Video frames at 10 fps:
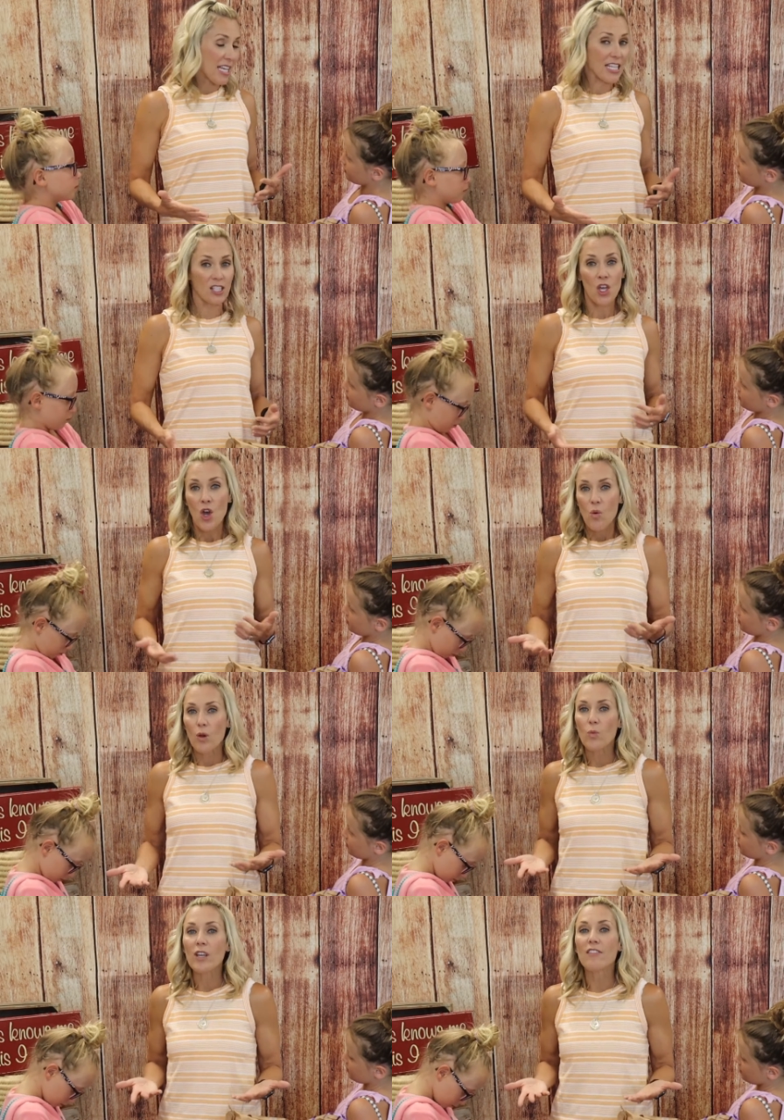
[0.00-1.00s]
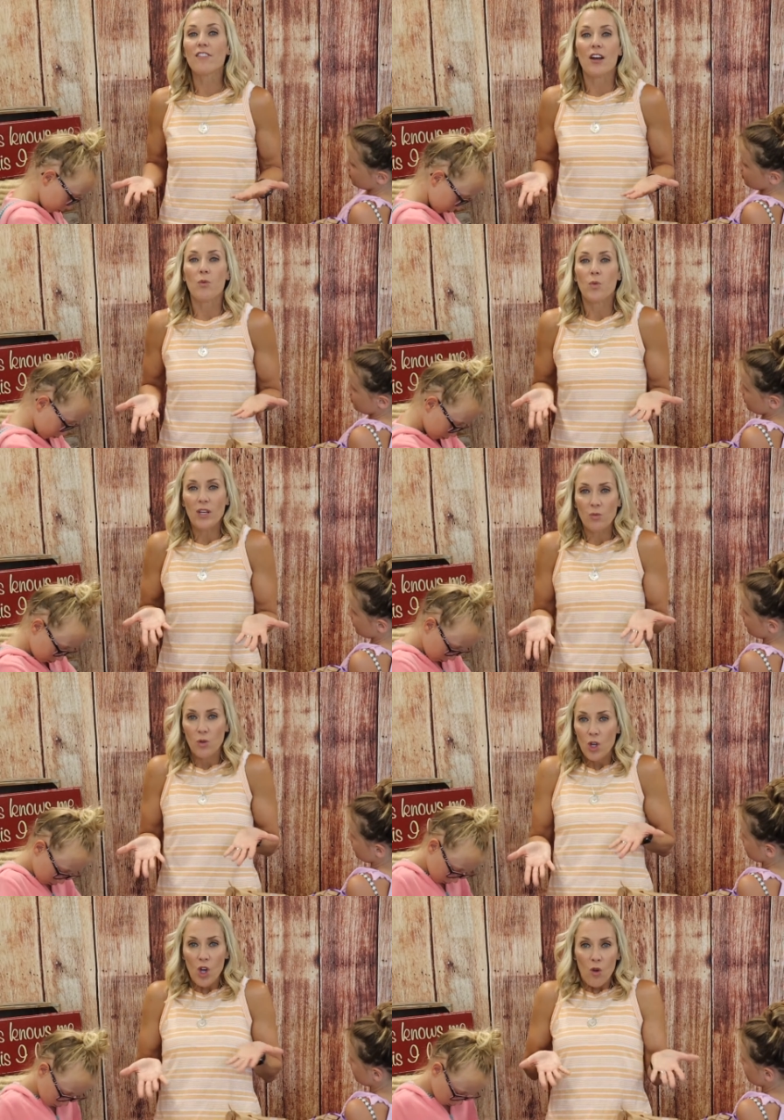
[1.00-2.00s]
things when we've
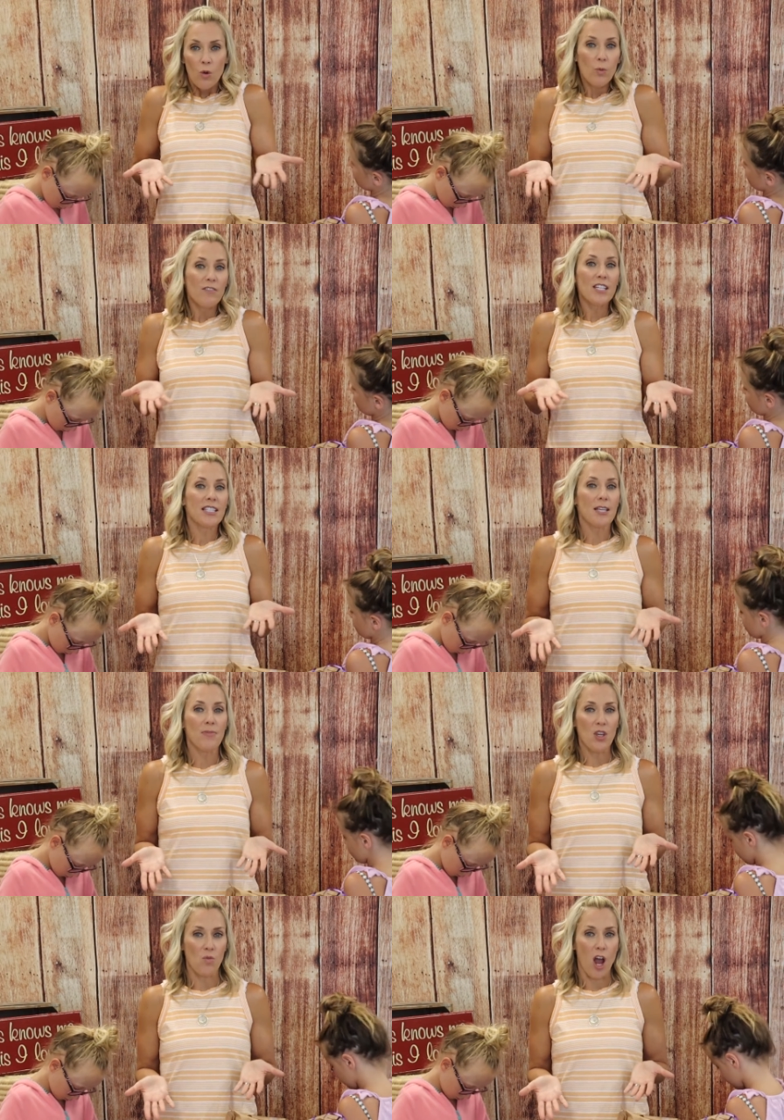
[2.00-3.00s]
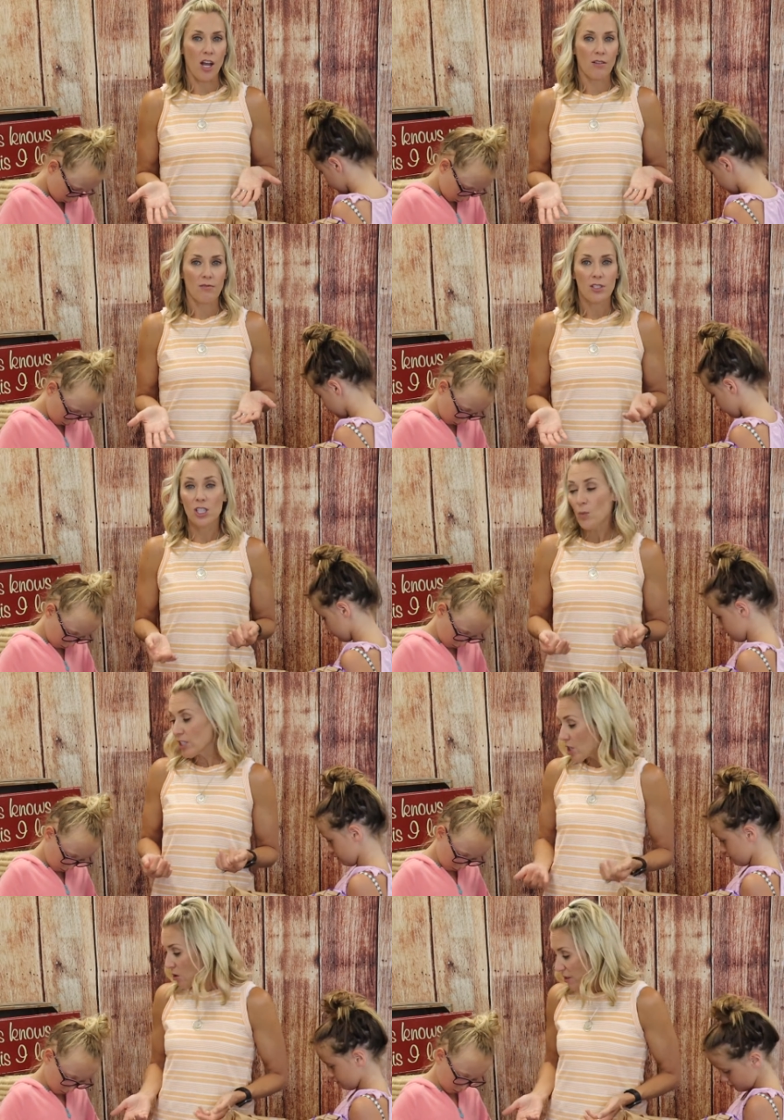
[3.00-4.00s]
when when we've done something wrong. So
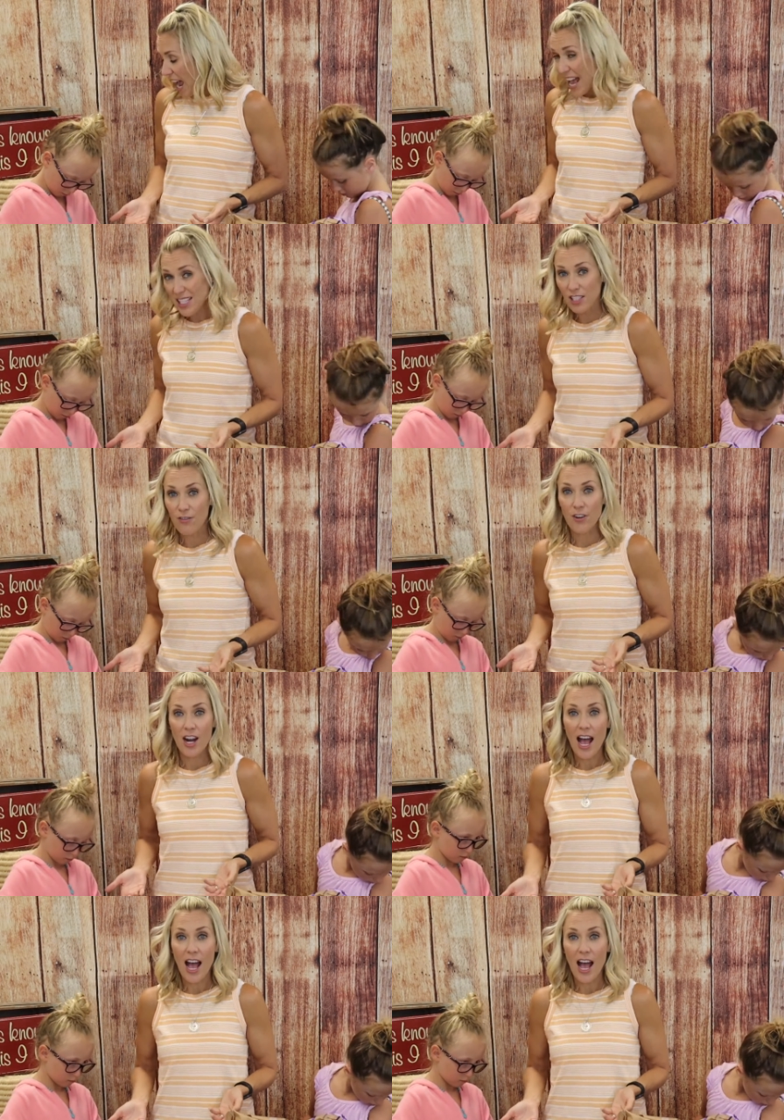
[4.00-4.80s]
we don't ask for